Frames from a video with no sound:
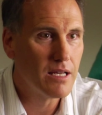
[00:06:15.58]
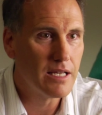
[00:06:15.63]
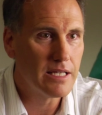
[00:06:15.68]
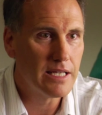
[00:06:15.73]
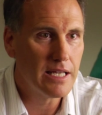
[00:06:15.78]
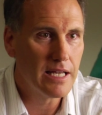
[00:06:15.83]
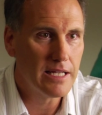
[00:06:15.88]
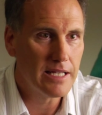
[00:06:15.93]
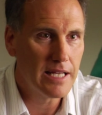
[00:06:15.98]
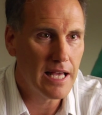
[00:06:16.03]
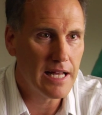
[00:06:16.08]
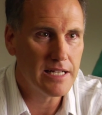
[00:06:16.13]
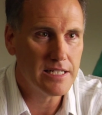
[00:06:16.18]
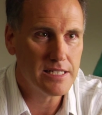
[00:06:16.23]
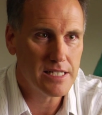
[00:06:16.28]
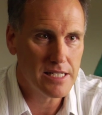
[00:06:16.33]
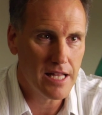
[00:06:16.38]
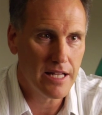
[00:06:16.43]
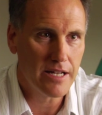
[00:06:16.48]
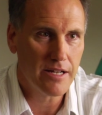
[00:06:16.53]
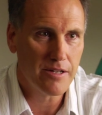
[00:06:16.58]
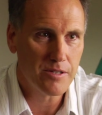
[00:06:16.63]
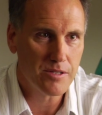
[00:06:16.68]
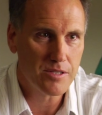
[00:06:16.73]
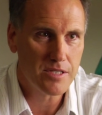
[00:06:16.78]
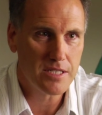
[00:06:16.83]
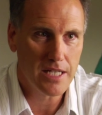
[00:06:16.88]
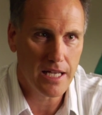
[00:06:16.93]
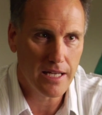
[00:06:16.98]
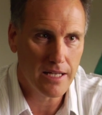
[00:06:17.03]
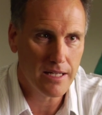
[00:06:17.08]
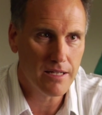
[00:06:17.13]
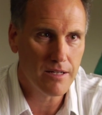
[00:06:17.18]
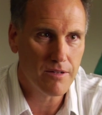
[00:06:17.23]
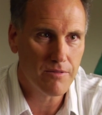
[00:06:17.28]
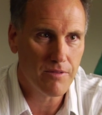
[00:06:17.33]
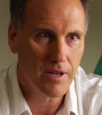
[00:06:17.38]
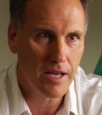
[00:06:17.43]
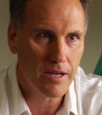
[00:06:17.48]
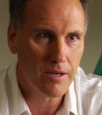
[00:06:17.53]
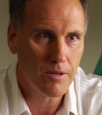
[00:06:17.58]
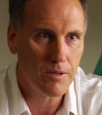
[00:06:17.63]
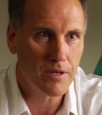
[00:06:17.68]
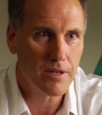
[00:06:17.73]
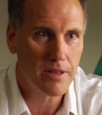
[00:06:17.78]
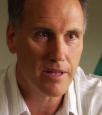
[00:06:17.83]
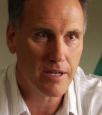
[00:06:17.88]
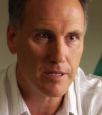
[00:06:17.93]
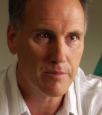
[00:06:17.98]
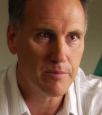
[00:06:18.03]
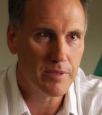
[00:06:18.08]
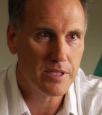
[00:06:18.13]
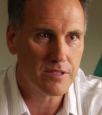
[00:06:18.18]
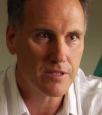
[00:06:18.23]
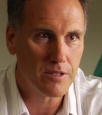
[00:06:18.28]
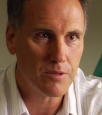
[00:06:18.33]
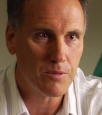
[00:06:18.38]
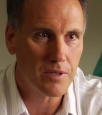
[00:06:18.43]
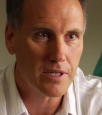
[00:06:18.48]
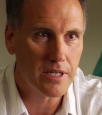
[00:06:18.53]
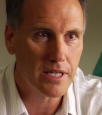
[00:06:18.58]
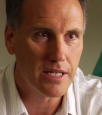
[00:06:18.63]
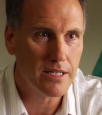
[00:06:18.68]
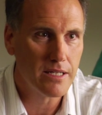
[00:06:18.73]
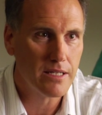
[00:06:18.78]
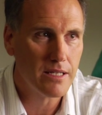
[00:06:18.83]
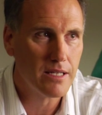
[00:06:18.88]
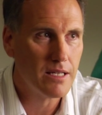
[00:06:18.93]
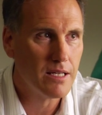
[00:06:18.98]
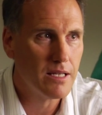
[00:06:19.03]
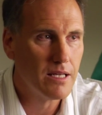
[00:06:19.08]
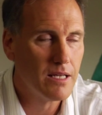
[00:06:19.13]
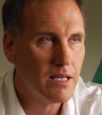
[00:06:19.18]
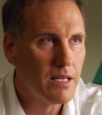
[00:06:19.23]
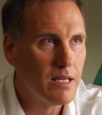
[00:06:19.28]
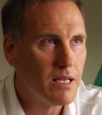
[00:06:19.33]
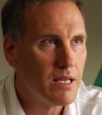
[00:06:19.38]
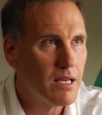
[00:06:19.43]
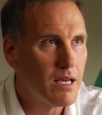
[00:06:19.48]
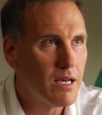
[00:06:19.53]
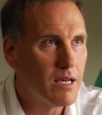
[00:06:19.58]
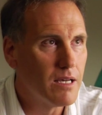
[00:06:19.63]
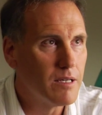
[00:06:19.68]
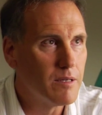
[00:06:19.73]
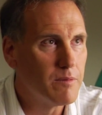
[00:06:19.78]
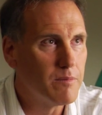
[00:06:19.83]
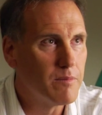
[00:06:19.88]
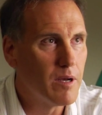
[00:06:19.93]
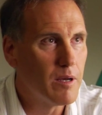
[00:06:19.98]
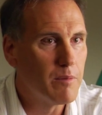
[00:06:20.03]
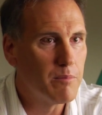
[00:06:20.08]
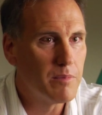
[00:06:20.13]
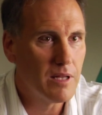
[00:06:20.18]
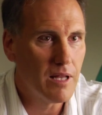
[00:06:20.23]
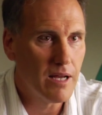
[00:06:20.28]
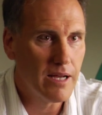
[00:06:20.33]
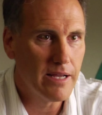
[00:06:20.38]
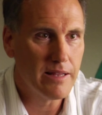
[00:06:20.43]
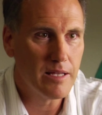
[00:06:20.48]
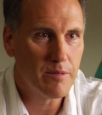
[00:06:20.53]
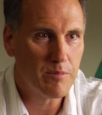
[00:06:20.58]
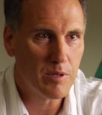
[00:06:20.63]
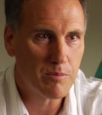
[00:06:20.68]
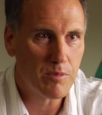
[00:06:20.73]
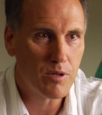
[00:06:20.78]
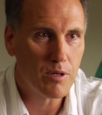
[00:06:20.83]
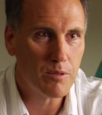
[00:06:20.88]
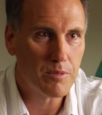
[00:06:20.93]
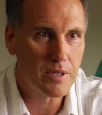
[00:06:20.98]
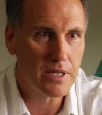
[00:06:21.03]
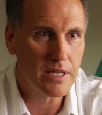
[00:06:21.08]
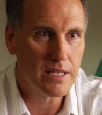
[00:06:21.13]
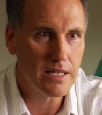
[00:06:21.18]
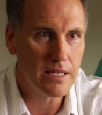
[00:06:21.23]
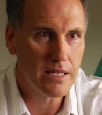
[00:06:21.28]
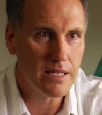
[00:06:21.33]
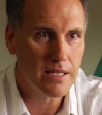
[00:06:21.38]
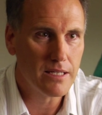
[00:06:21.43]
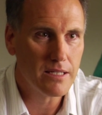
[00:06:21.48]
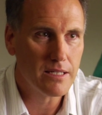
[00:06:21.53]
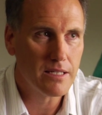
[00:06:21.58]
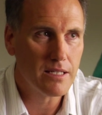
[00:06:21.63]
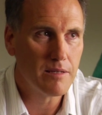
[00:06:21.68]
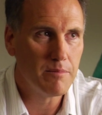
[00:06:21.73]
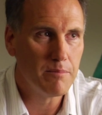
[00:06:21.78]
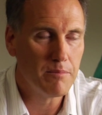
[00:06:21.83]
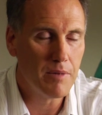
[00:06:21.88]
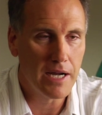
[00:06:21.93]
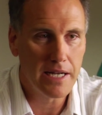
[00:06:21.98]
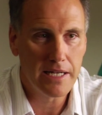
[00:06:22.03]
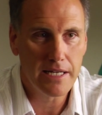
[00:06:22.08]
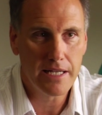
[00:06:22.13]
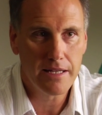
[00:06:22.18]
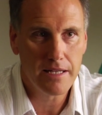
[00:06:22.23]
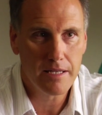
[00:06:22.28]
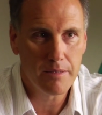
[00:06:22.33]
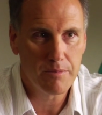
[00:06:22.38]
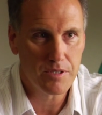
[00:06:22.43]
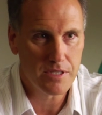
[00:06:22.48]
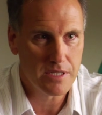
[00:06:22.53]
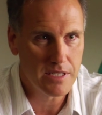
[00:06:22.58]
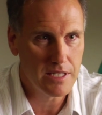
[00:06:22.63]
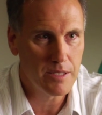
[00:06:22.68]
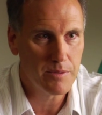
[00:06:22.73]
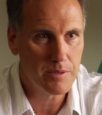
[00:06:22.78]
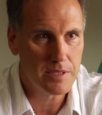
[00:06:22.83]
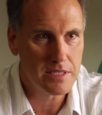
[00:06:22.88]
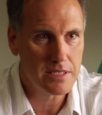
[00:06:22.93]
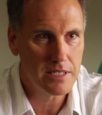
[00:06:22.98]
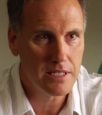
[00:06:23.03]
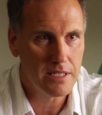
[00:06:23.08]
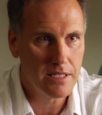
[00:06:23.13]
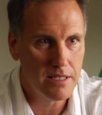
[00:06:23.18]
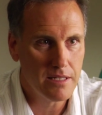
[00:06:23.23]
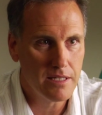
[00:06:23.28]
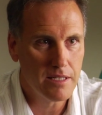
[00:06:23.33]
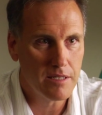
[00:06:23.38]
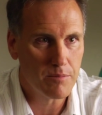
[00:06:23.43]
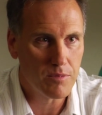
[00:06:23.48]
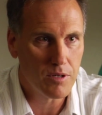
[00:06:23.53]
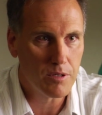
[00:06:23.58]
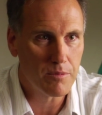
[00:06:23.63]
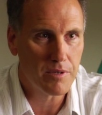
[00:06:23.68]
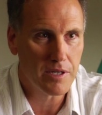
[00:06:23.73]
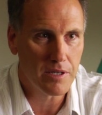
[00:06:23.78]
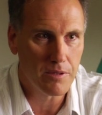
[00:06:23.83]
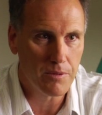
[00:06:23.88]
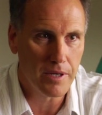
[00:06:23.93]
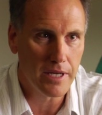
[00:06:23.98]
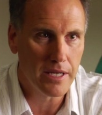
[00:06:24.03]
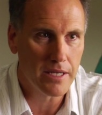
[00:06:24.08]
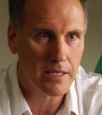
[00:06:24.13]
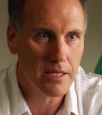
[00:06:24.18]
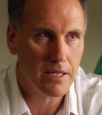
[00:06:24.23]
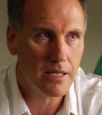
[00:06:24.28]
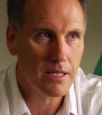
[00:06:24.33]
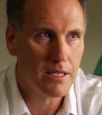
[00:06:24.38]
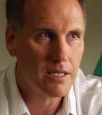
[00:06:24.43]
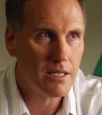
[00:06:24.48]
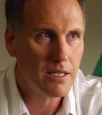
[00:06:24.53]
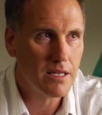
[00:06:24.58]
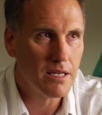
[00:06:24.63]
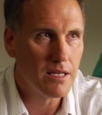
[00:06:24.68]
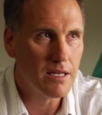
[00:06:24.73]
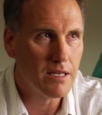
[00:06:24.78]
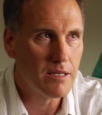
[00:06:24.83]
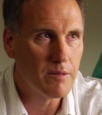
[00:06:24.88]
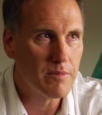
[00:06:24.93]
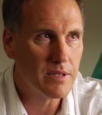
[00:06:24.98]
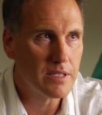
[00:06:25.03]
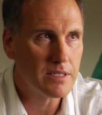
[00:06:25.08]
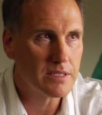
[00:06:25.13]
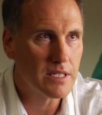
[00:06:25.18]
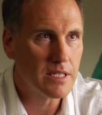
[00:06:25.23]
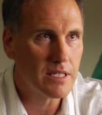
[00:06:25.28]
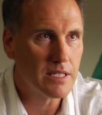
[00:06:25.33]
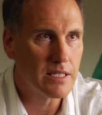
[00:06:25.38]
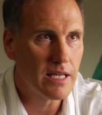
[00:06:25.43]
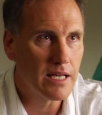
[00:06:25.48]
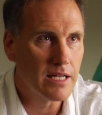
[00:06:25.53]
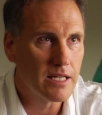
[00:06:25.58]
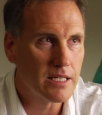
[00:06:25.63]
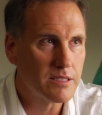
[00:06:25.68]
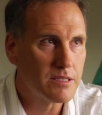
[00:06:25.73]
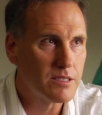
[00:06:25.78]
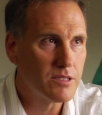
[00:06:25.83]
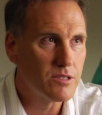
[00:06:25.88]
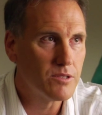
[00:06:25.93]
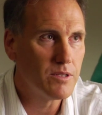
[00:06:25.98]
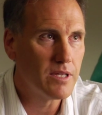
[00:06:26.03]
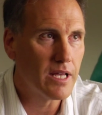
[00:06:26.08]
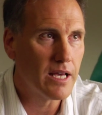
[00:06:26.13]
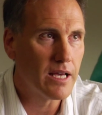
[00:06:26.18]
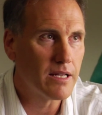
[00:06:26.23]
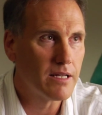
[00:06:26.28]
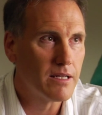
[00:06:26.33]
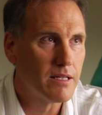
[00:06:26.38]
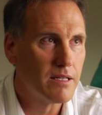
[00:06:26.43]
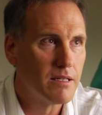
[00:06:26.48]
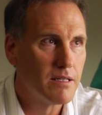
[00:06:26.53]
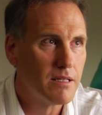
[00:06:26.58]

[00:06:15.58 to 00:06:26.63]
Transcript: again, getting to that understanding of how our therapies are working, applying them appropriately, combining them or sequencing in the appropriate way. That's going to get us to that